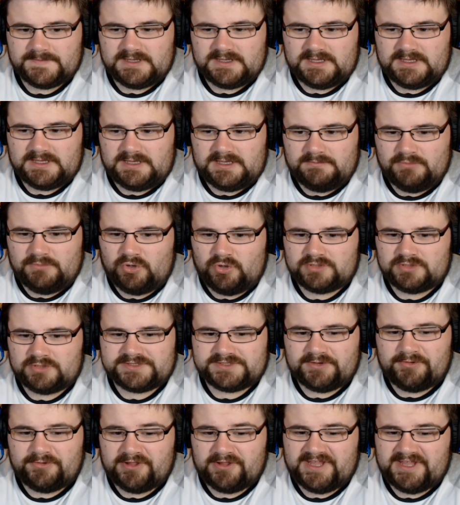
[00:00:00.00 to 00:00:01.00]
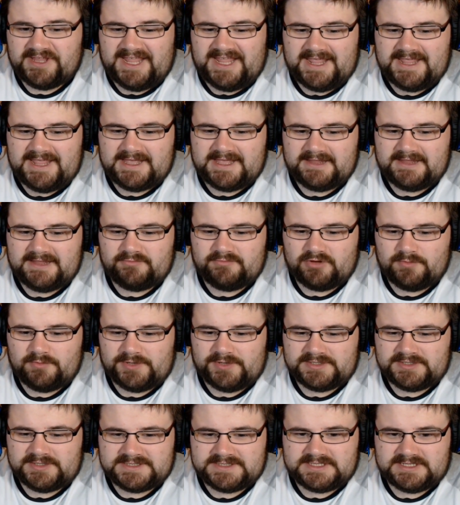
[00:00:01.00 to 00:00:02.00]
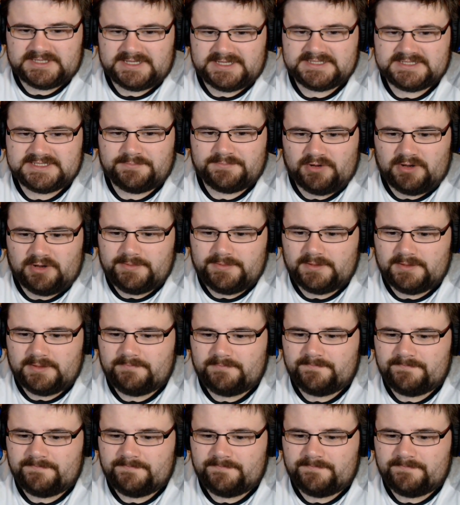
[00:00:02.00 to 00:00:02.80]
Immortal AI robots is a problem.